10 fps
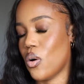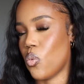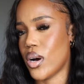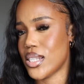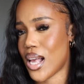
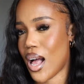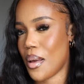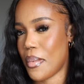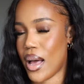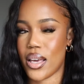one
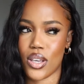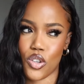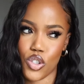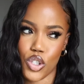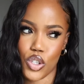time I
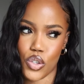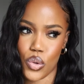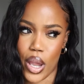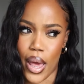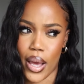used to do
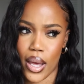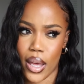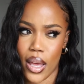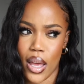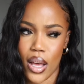like
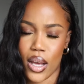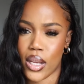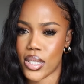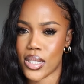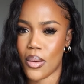
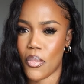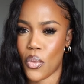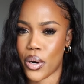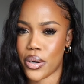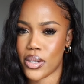custom
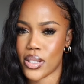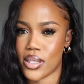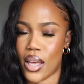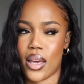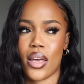
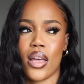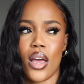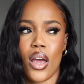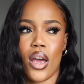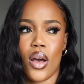orders, like
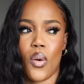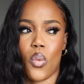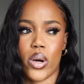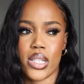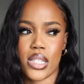
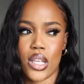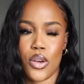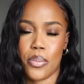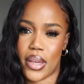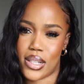once
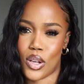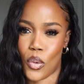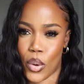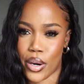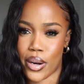you place an
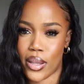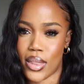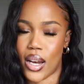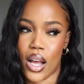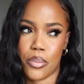order,
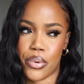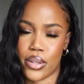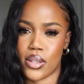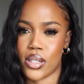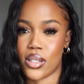then I'll
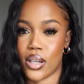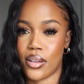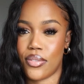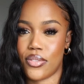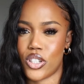print the
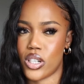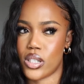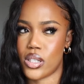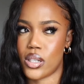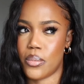stuff
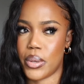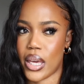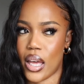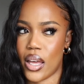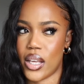just
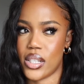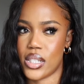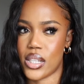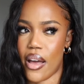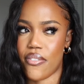
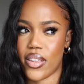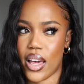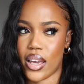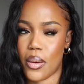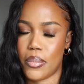because I feel
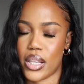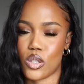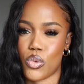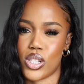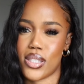like it
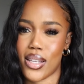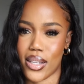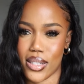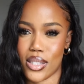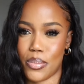makes more
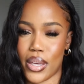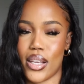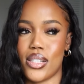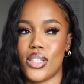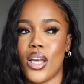sense
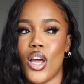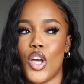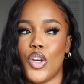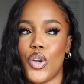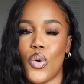because
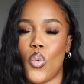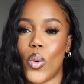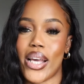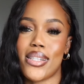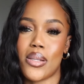you don't
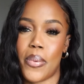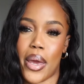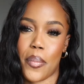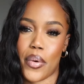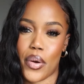waste the
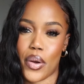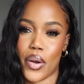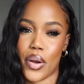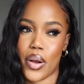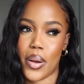paper
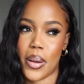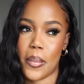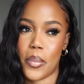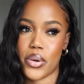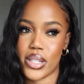
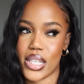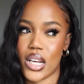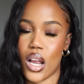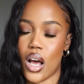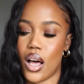printing,